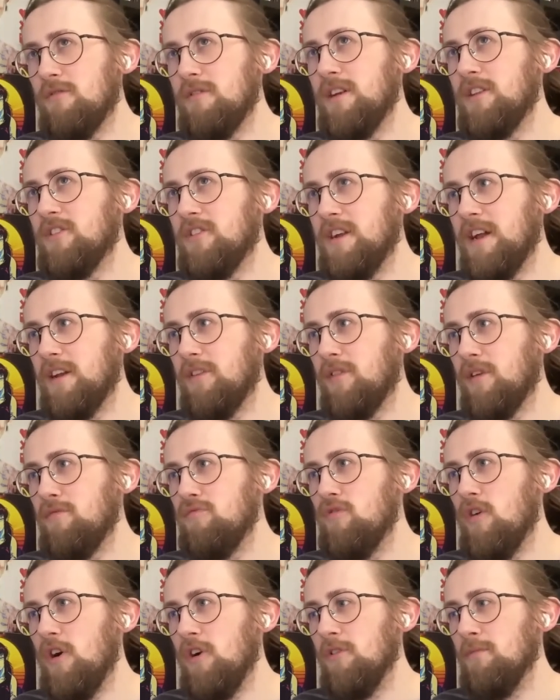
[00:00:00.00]
really done anything
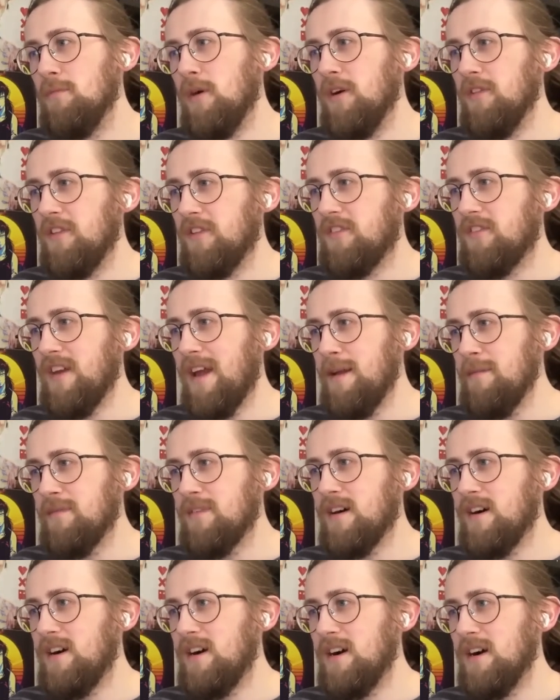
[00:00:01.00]
wrong, but at the same
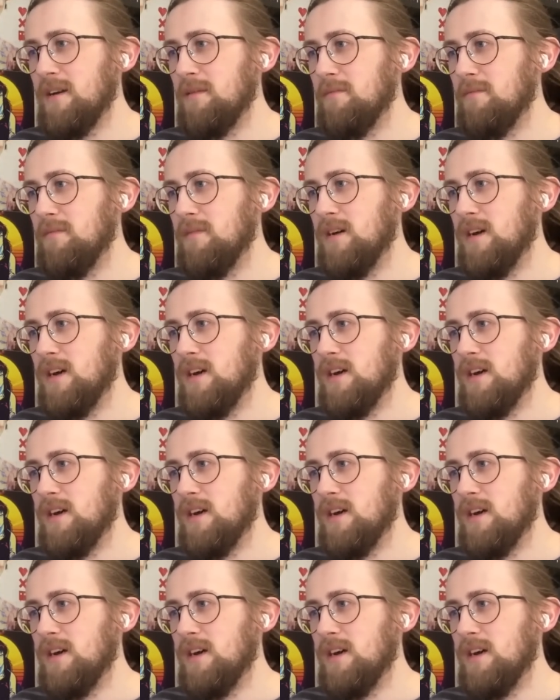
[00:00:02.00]
time,